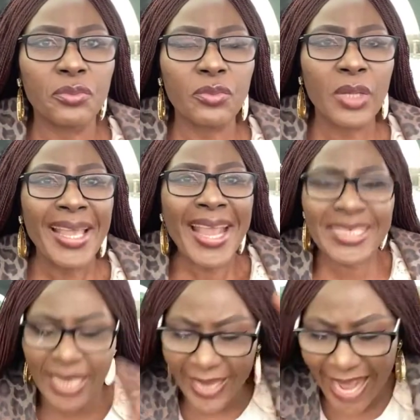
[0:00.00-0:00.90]
He
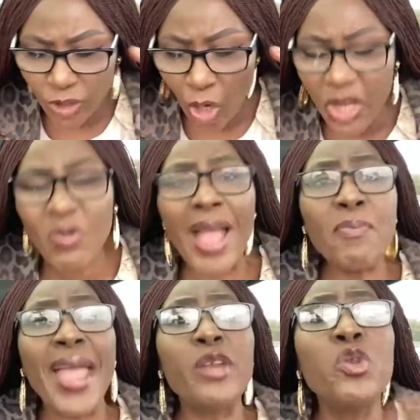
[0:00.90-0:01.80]
said, let your request be
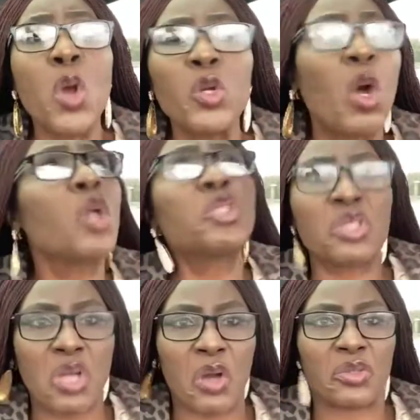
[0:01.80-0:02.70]
made known unto
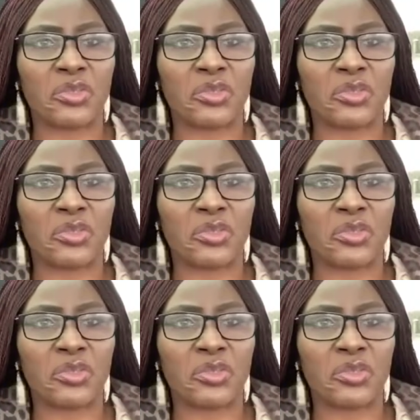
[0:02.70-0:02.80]
God.